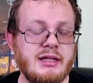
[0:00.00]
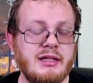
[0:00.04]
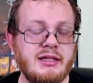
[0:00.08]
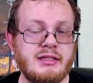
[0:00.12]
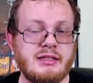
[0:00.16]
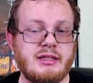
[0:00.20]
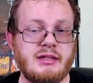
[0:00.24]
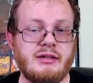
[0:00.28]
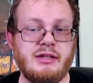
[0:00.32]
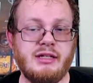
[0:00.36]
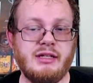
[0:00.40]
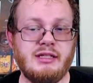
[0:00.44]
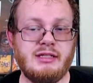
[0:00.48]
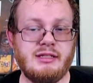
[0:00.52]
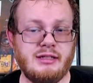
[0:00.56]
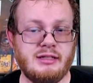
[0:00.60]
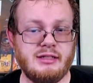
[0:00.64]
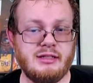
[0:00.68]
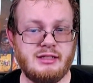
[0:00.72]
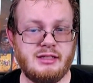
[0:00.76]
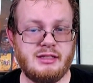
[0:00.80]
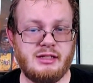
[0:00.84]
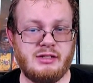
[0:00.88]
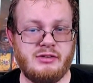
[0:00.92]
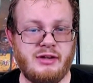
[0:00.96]
So he
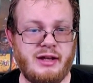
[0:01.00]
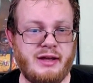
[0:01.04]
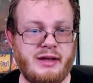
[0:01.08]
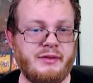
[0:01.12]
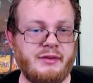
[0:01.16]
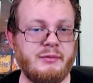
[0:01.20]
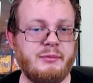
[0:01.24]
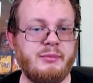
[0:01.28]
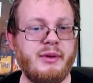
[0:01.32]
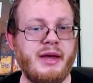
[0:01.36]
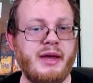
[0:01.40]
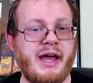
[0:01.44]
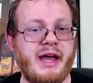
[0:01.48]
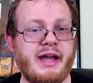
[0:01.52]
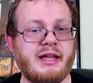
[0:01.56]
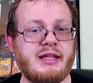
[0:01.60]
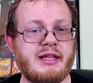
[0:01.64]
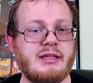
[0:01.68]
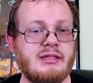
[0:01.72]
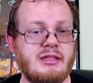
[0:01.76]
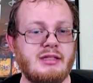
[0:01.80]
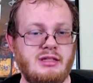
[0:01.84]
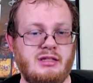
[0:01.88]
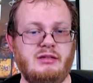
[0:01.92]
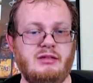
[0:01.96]
starts to travel back
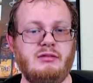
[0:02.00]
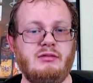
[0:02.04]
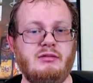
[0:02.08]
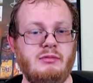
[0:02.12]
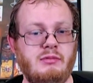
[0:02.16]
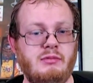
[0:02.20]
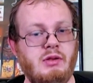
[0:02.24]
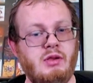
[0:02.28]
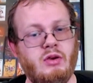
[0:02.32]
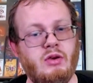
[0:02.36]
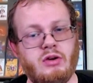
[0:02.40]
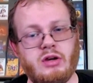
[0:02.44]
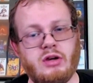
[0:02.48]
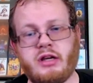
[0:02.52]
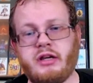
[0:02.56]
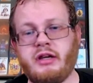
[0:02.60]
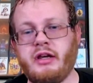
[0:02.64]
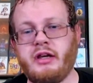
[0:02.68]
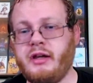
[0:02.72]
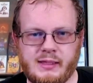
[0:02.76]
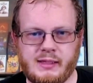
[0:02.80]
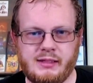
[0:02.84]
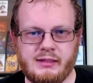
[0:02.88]
to New York.